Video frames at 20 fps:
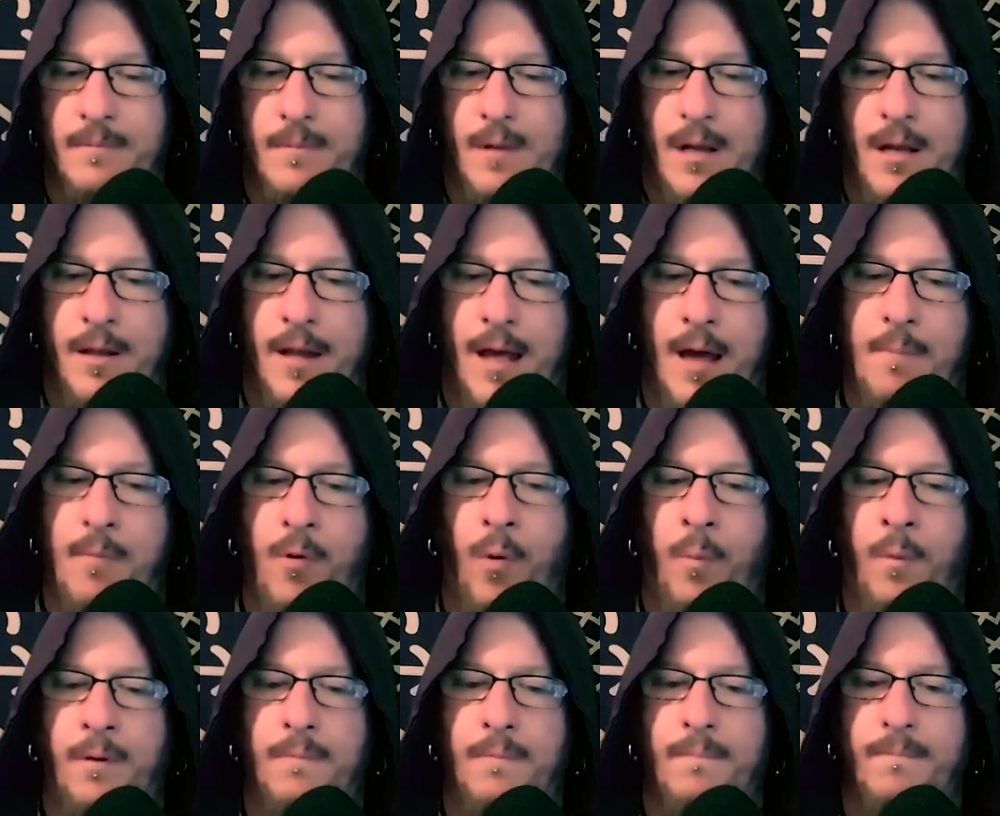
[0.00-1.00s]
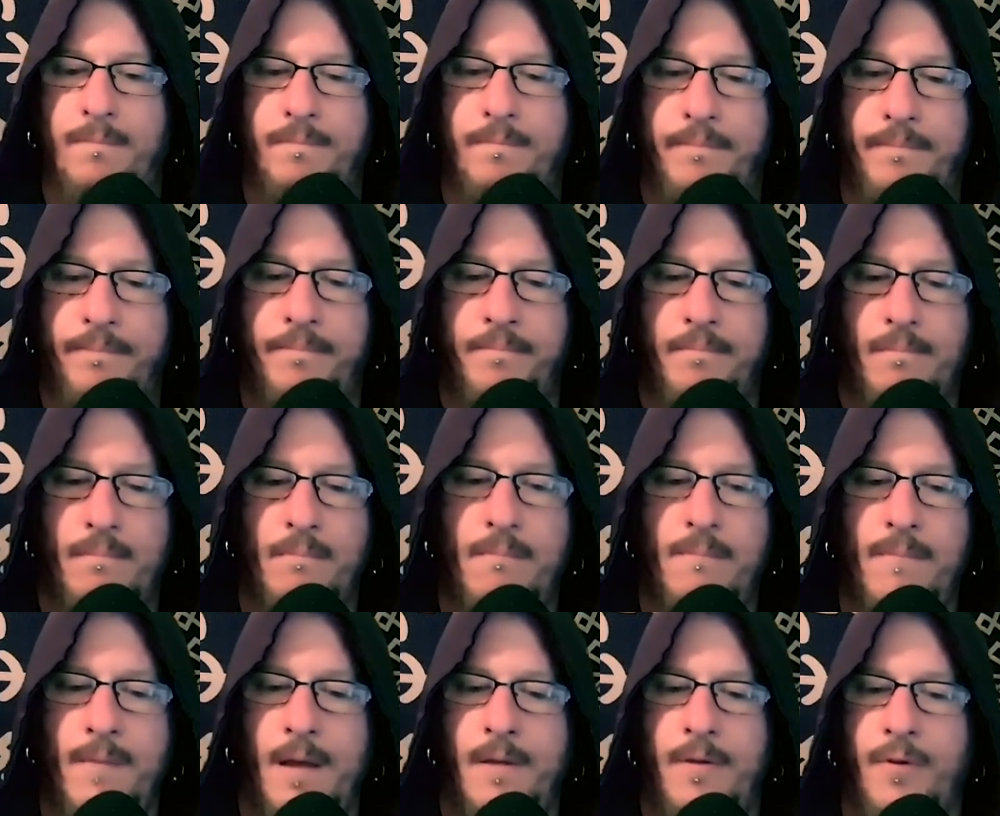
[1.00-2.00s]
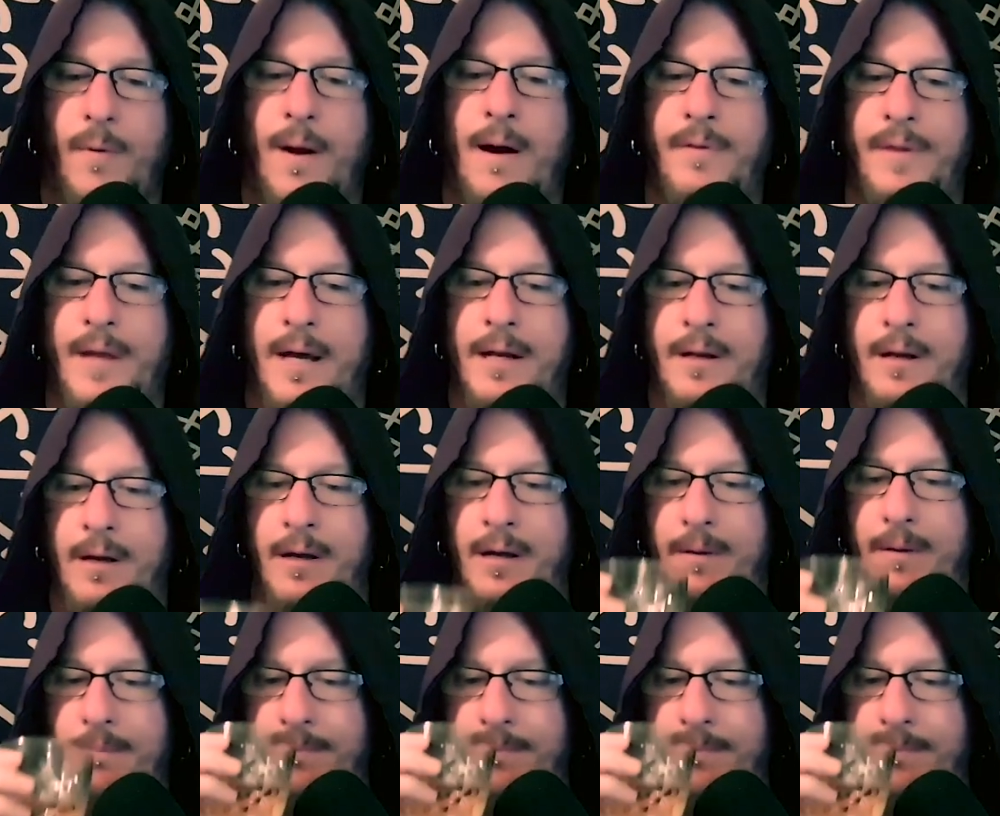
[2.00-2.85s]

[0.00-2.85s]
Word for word: in that moment and throughout that night.